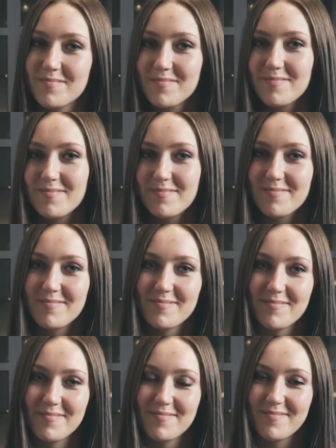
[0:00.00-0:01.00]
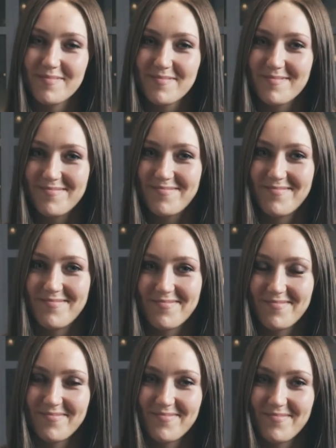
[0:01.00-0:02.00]

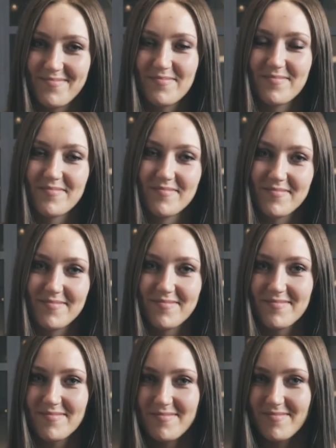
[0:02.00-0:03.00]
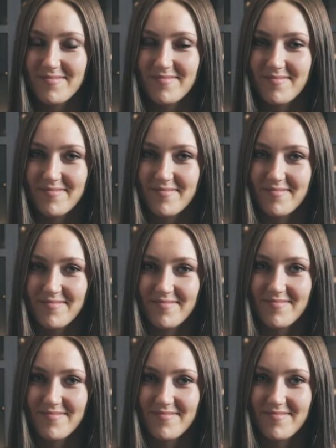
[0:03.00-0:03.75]
No words are spoken by the person on screen.